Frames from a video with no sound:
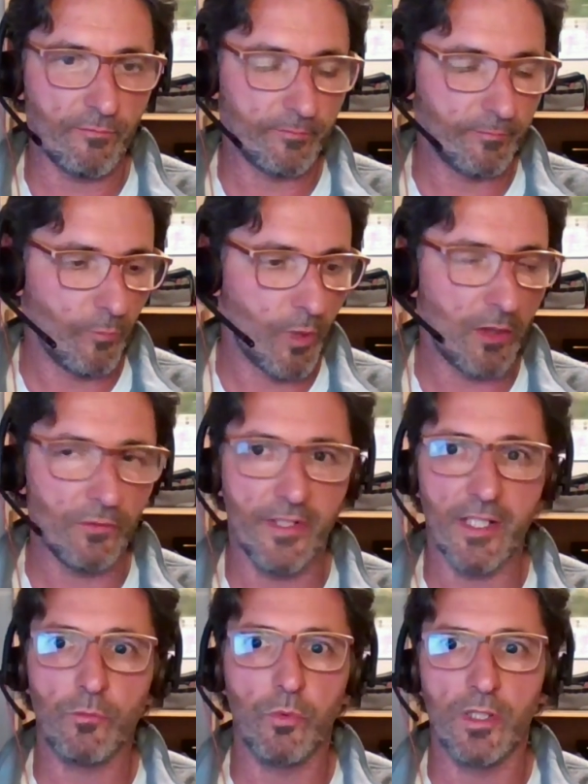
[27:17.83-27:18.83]
well
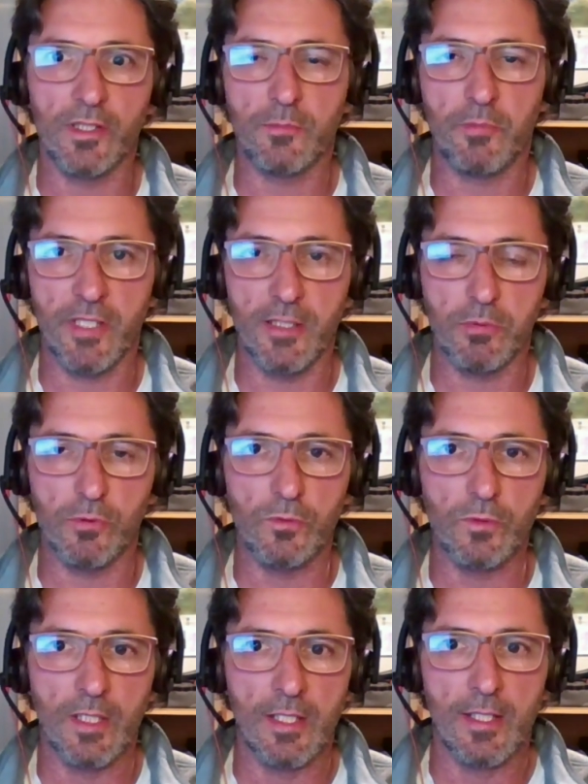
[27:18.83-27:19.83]
networked
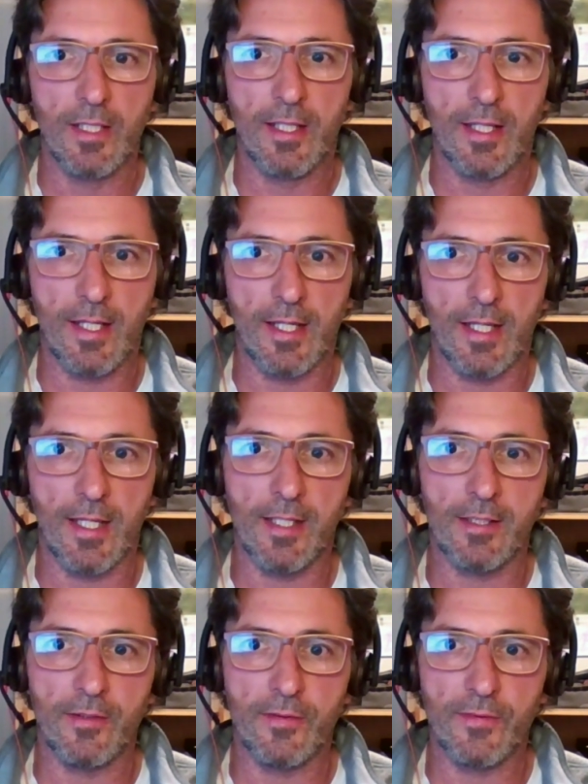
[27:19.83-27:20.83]
people,
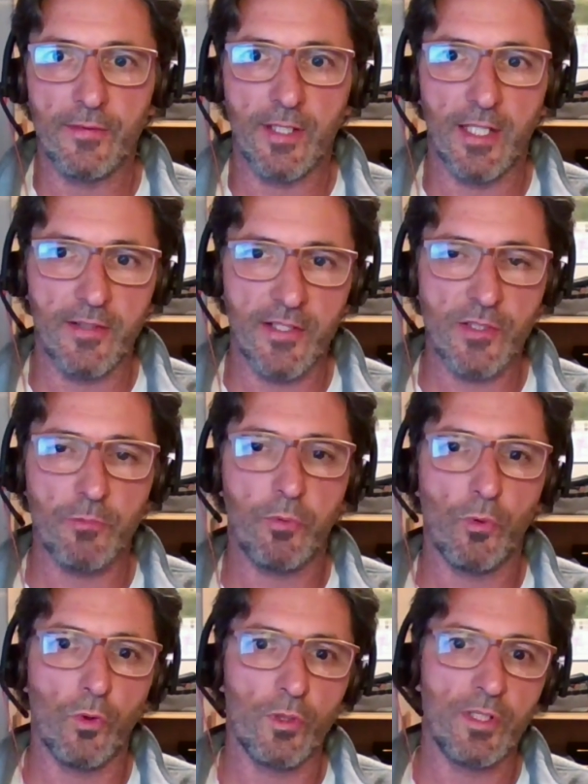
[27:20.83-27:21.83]
and get their
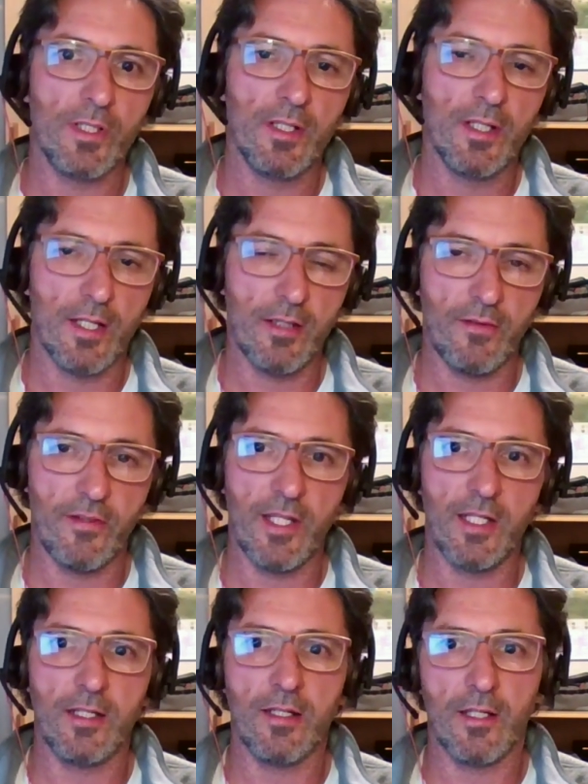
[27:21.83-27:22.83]
support, and
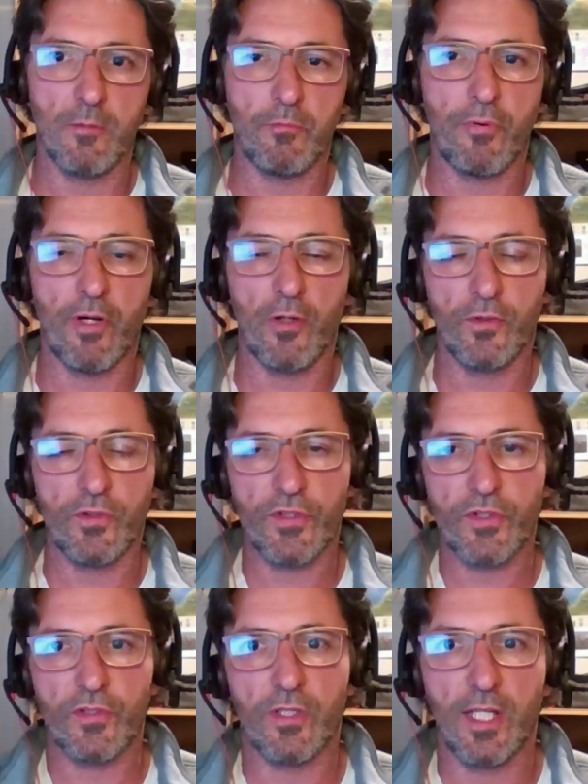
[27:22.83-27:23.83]
then
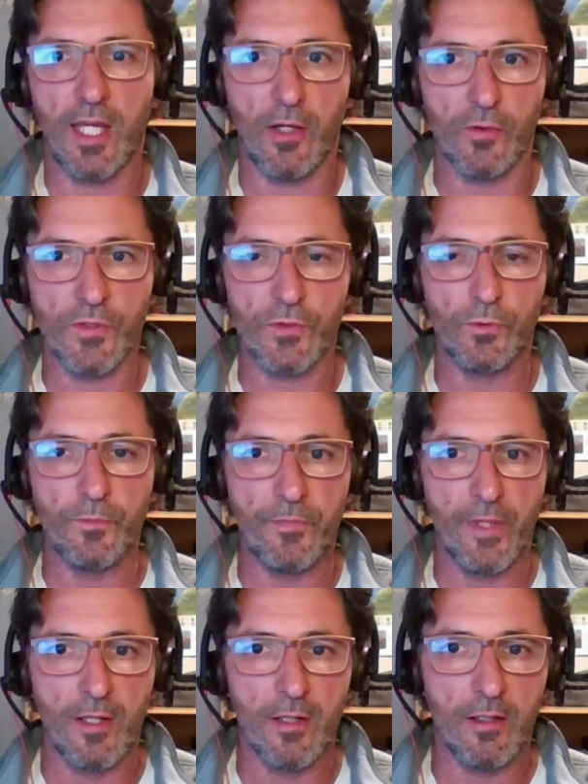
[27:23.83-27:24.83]
approach council.
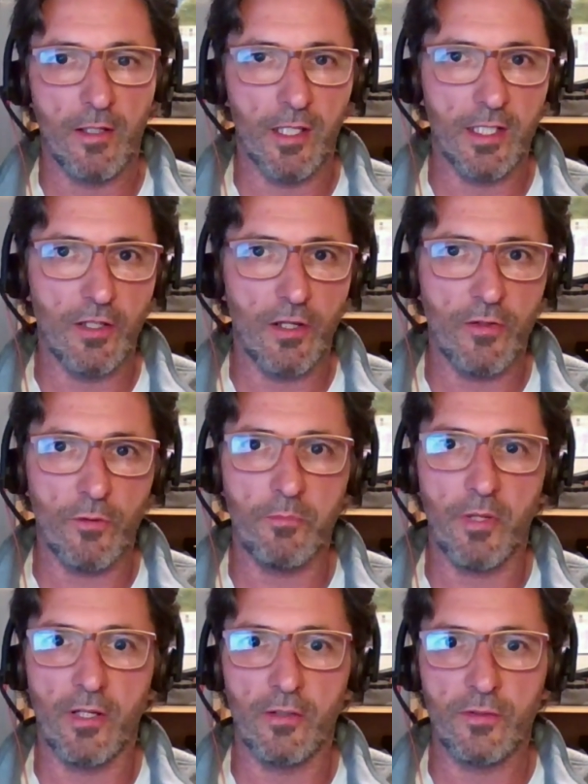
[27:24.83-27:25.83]
Now you can either
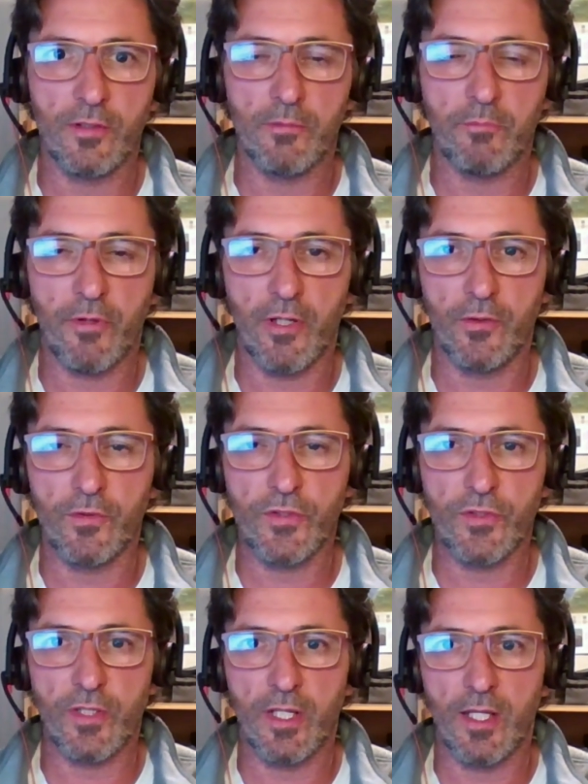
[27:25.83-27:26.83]

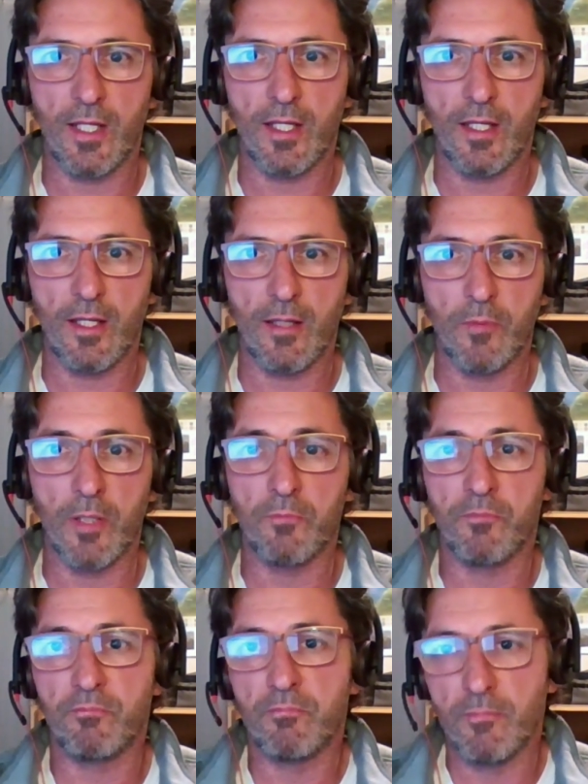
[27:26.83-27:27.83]
approach
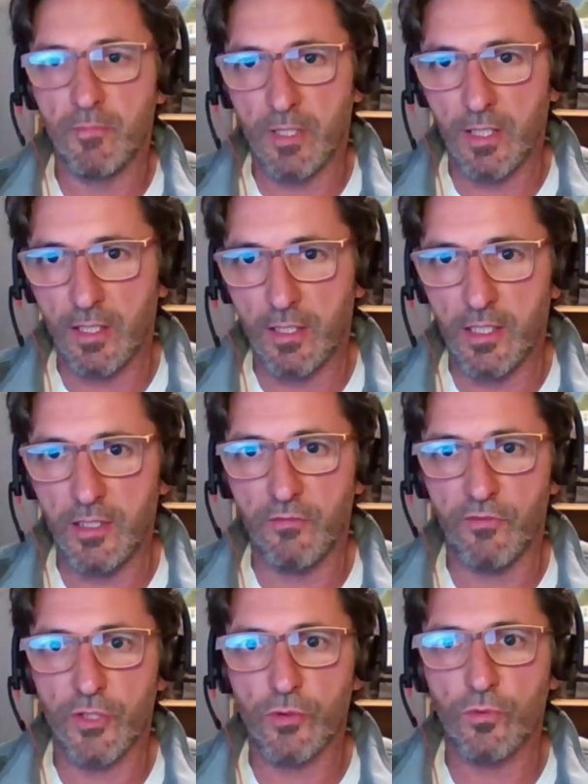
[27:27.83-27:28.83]
an
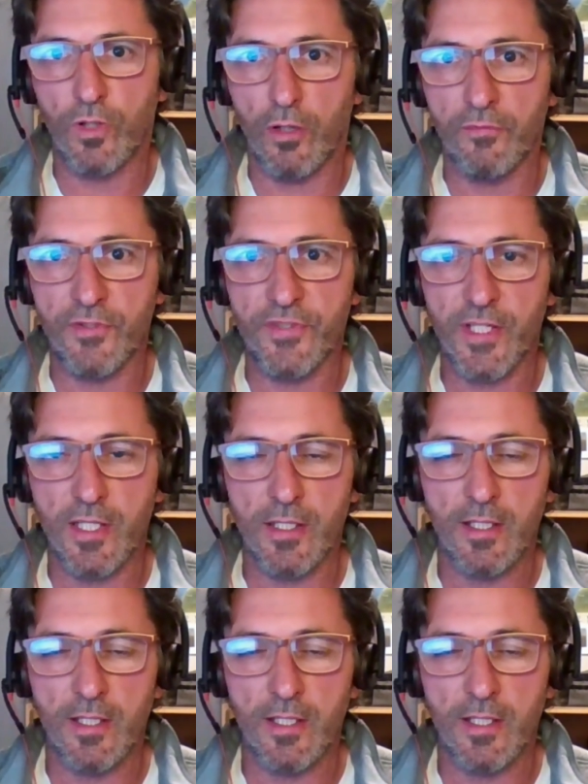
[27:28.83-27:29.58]
individual officer,